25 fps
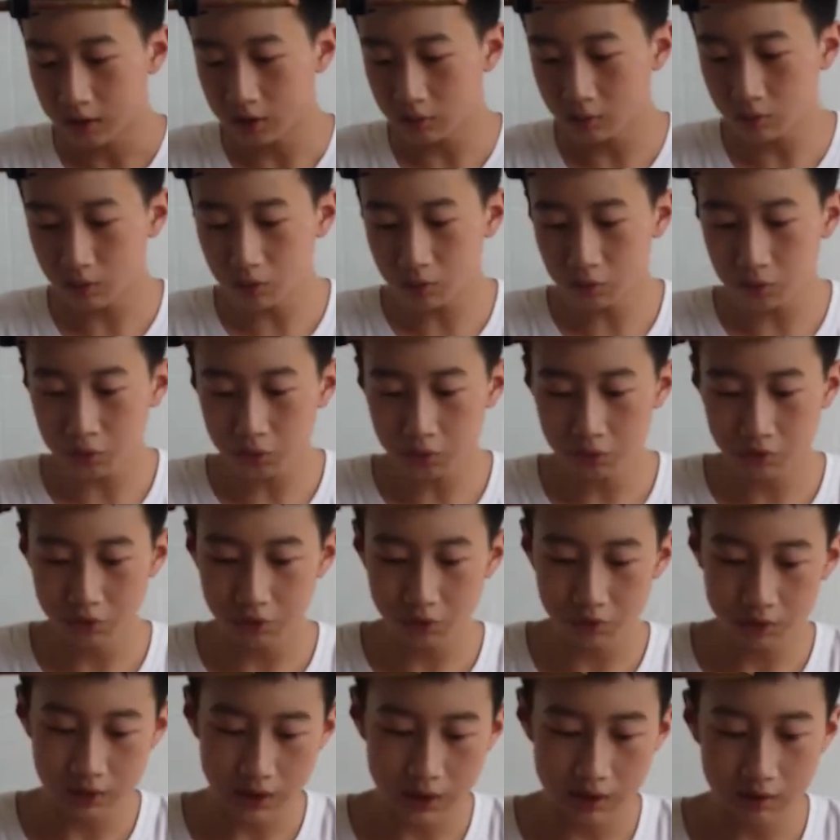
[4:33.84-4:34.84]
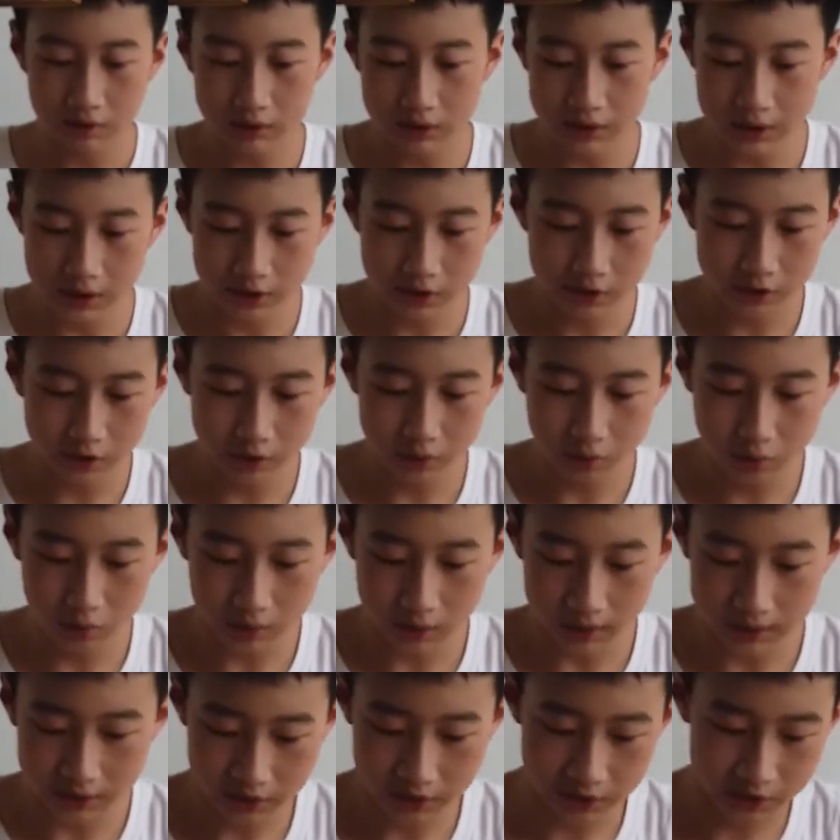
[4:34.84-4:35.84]
So what we'll do now is actually
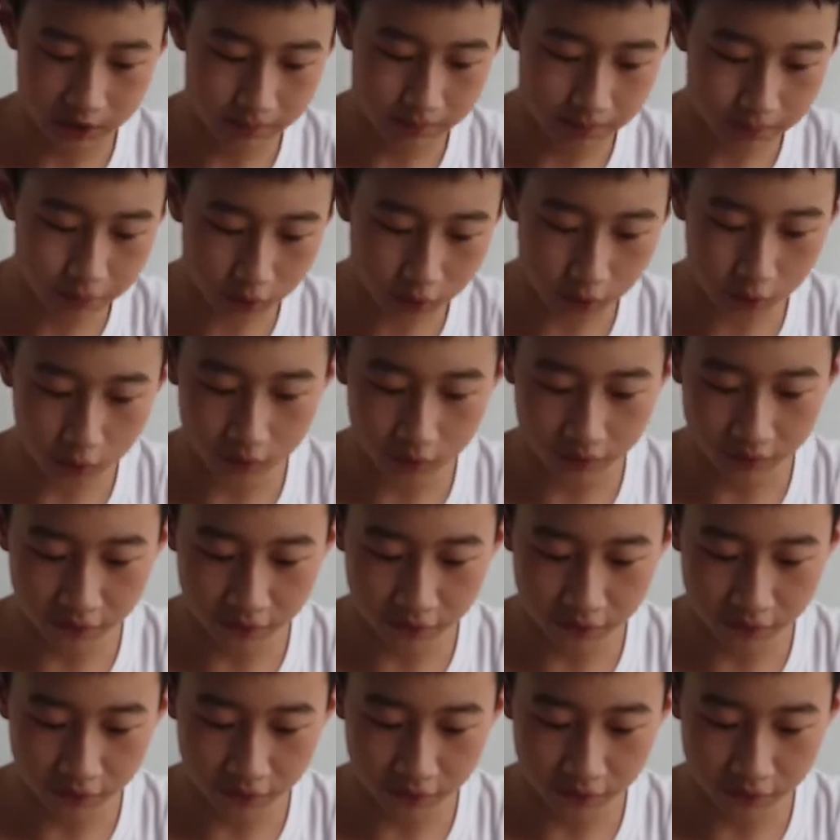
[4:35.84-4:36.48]
quite simple.